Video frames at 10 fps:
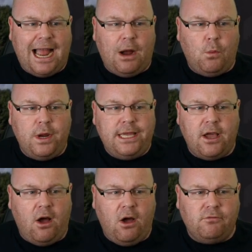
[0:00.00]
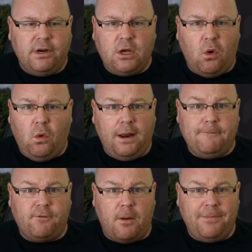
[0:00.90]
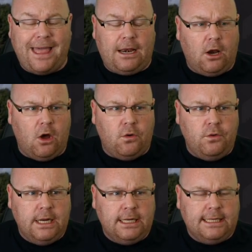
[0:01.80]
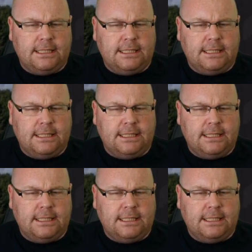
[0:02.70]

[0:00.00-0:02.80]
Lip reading: and we can't recall him from that loan.